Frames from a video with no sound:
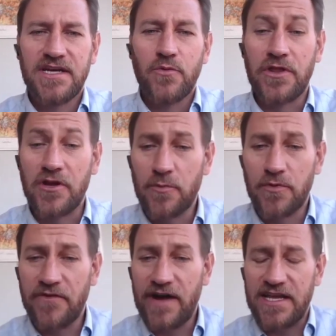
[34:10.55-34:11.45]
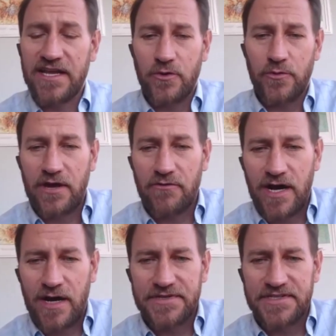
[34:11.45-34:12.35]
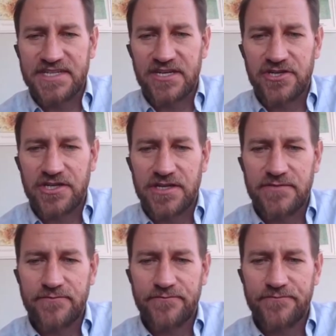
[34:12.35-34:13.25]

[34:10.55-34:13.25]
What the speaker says: when they're providing care without compensation?